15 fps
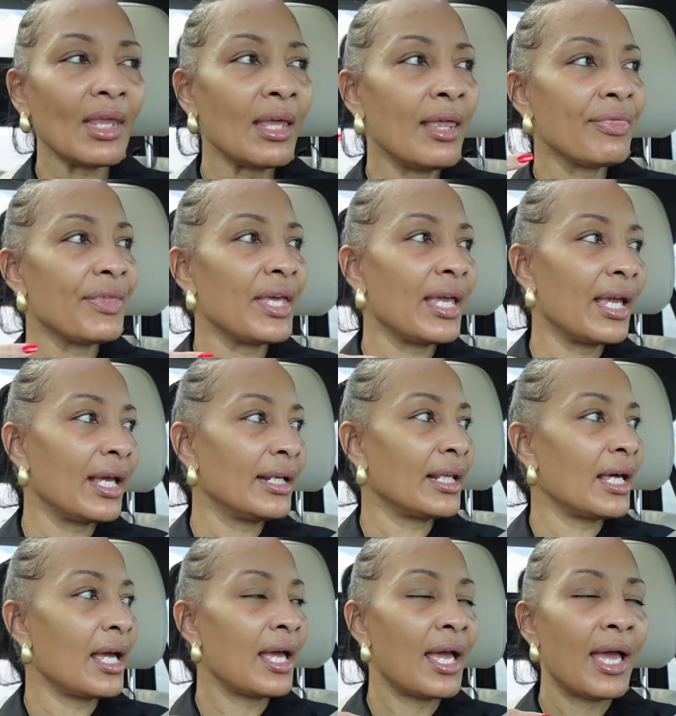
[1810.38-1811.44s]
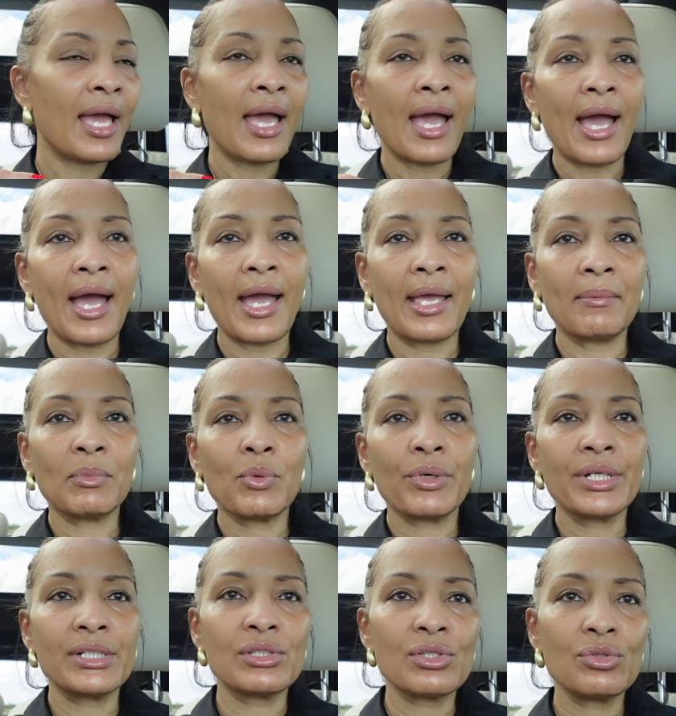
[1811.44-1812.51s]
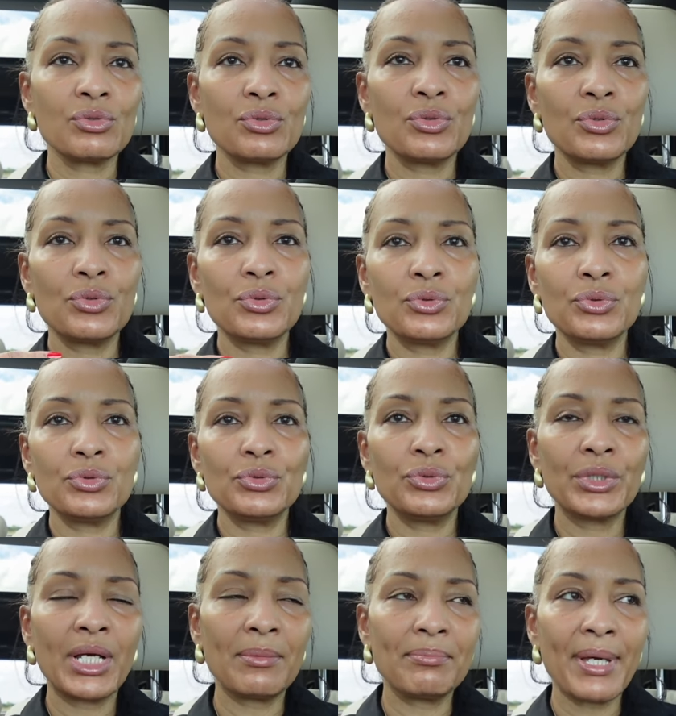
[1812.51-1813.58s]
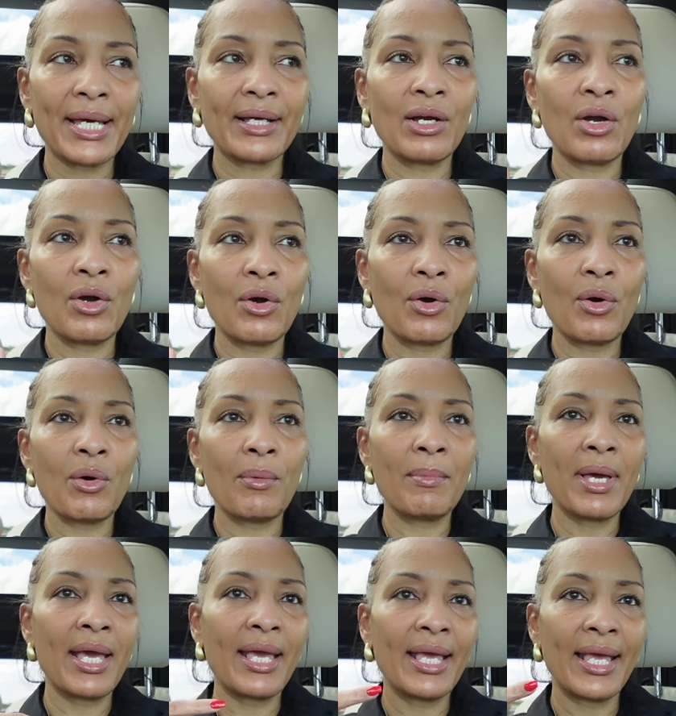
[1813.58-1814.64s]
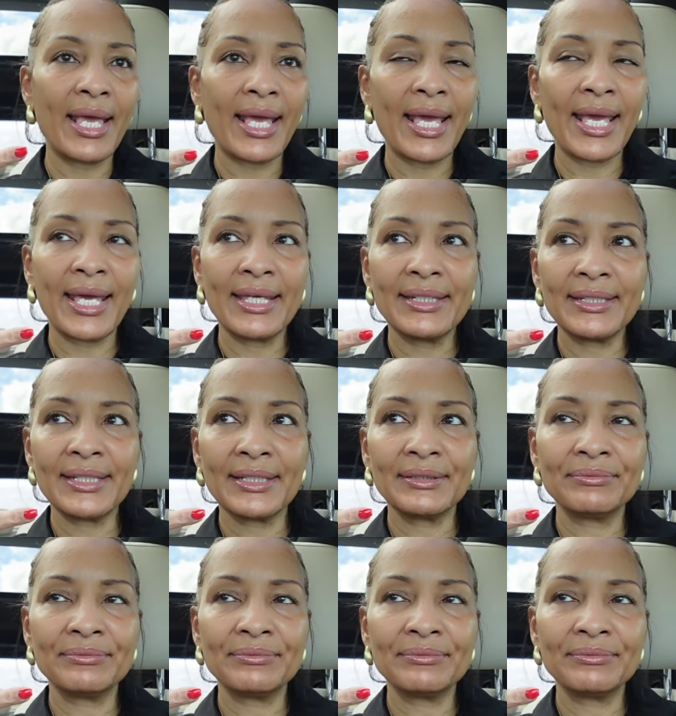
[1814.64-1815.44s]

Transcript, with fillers: and then I am going to come back home and